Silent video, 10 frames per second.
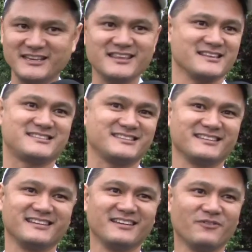see this
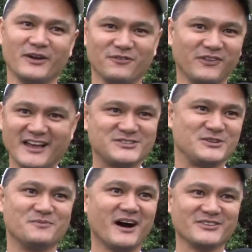when it flies
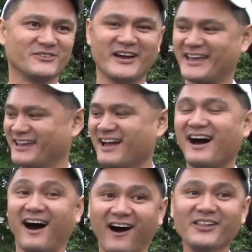two miles away
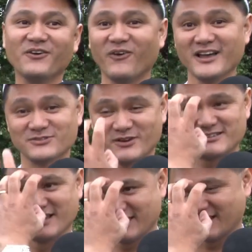all it was
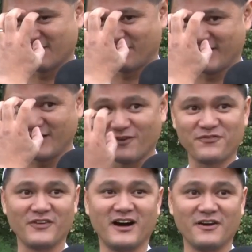was the video
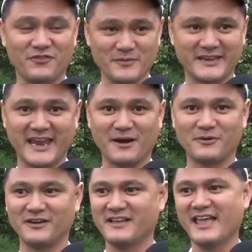uh, from the camera